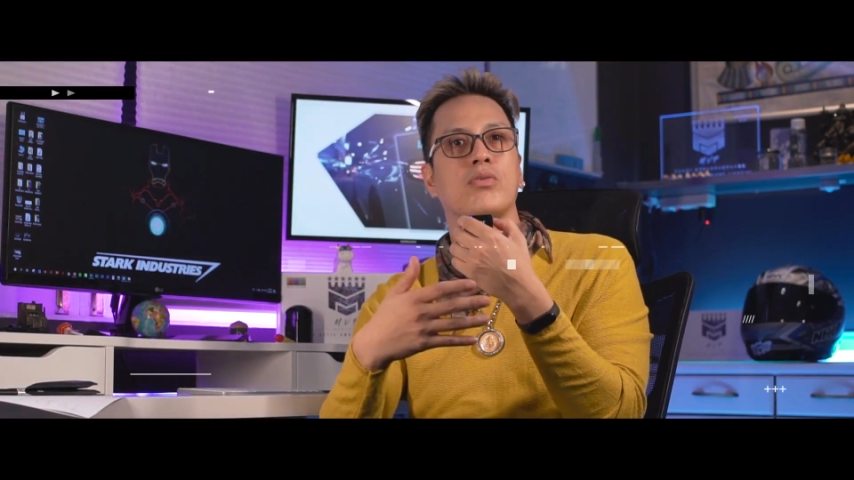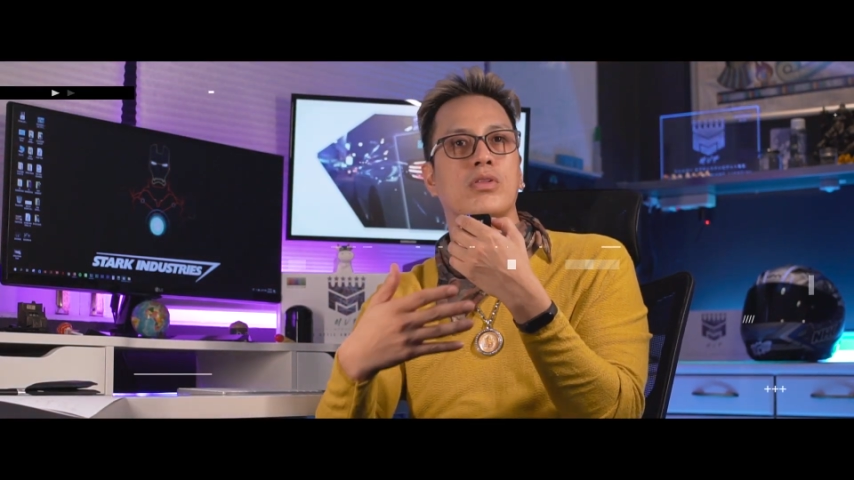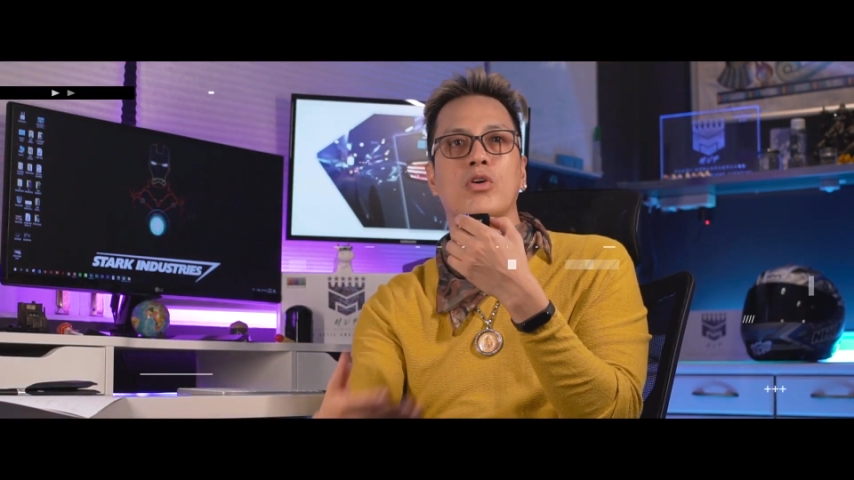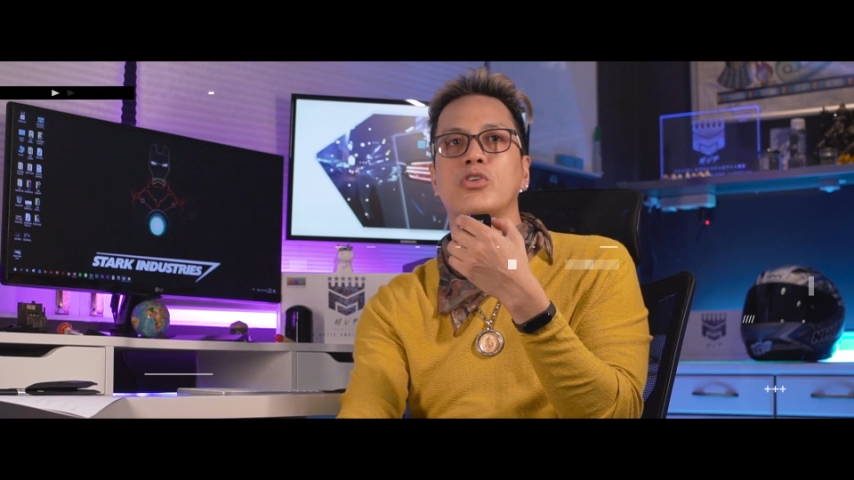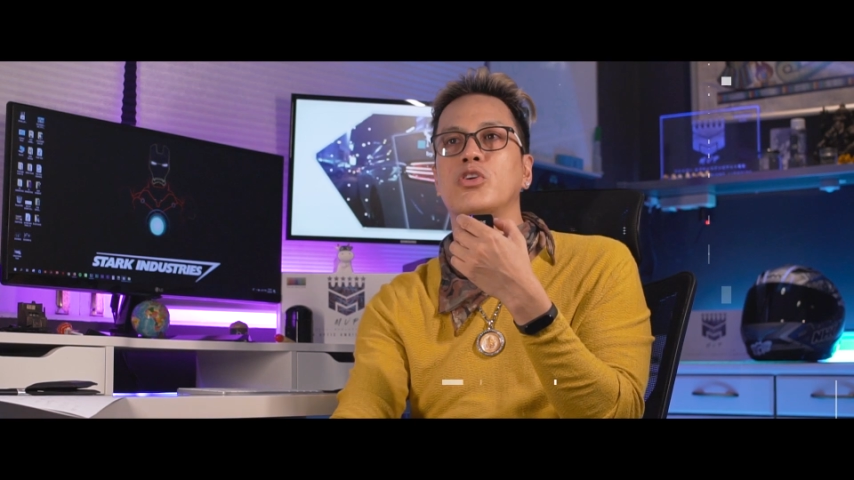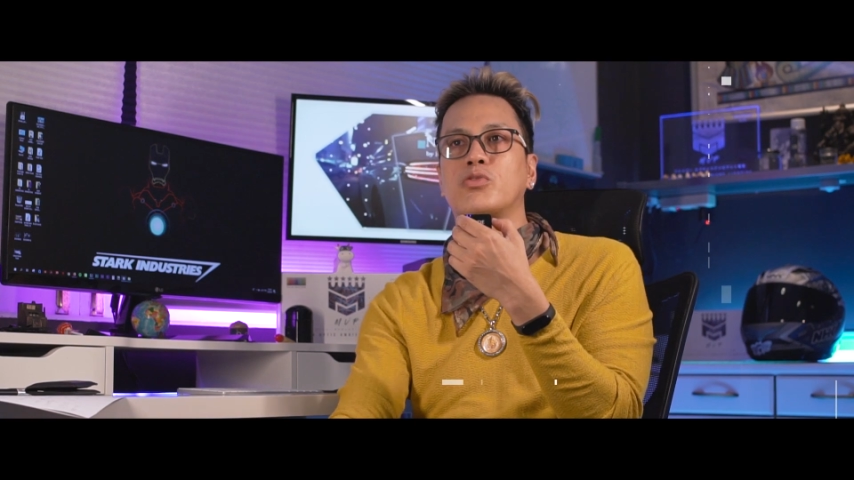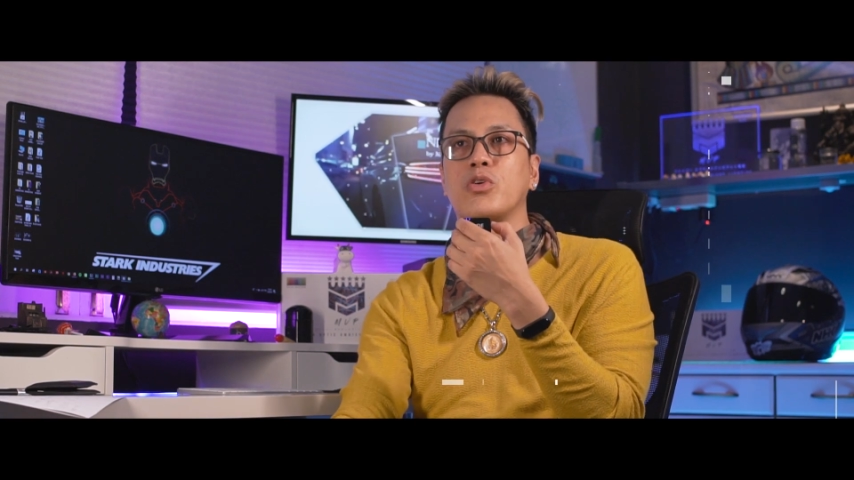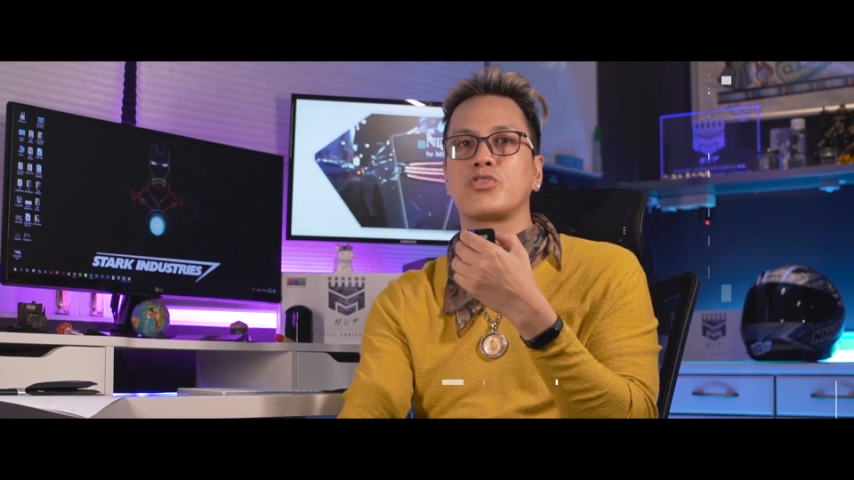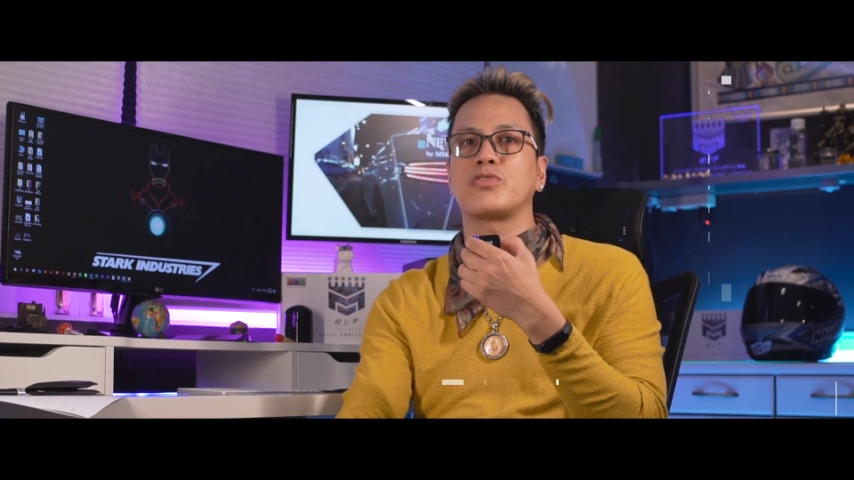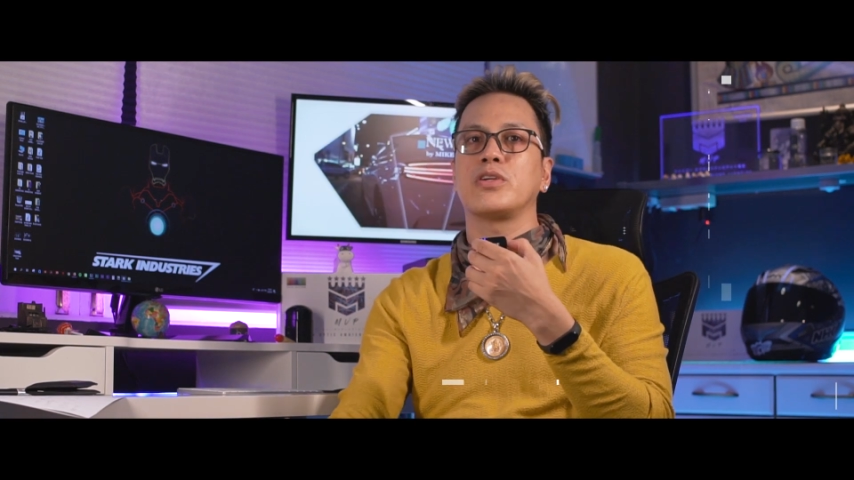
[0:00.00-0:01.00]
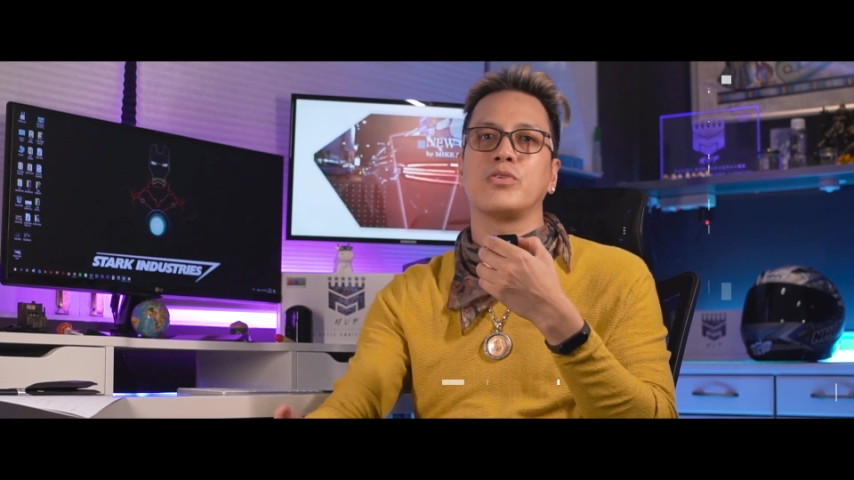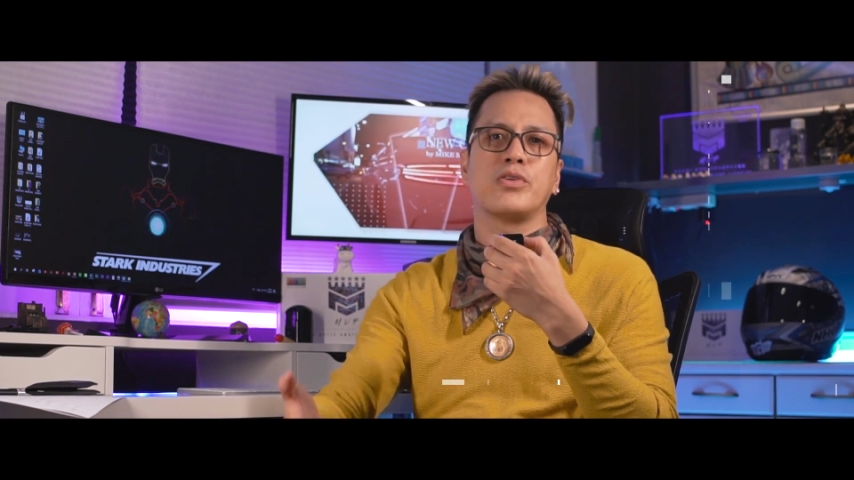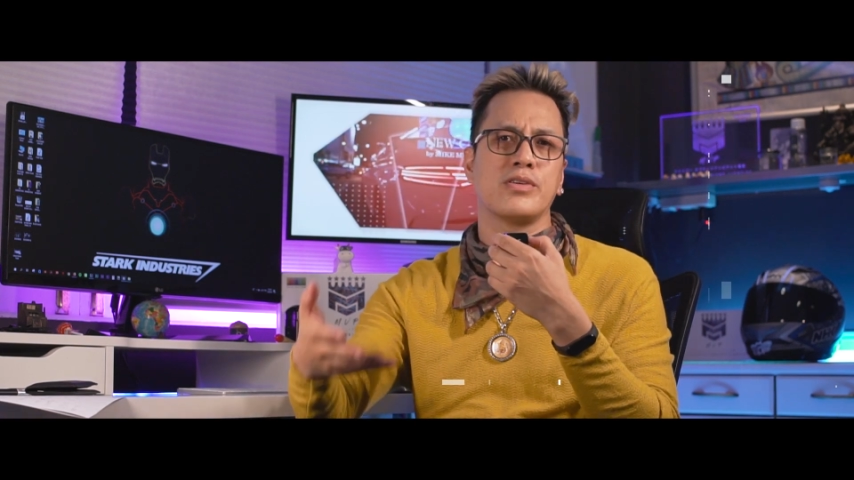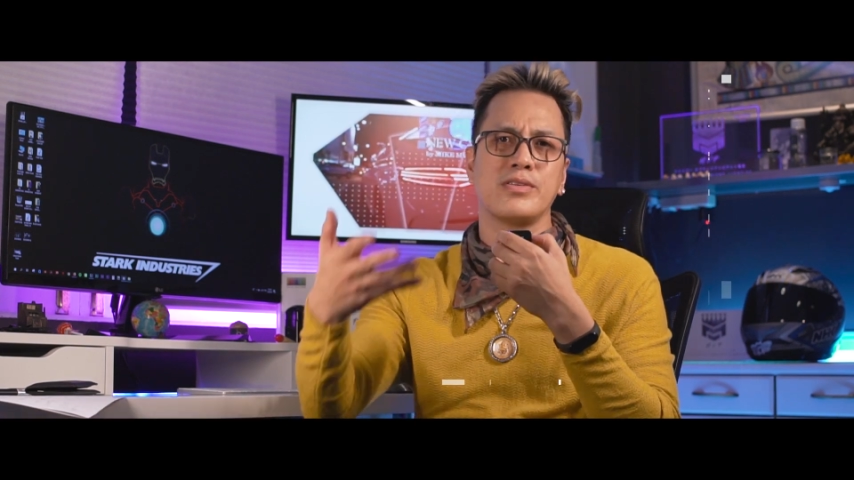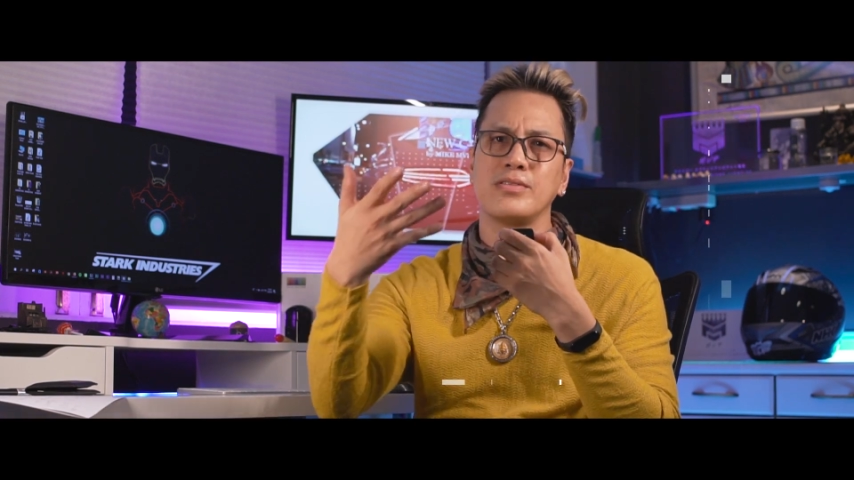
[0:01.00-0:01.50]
load your grocery or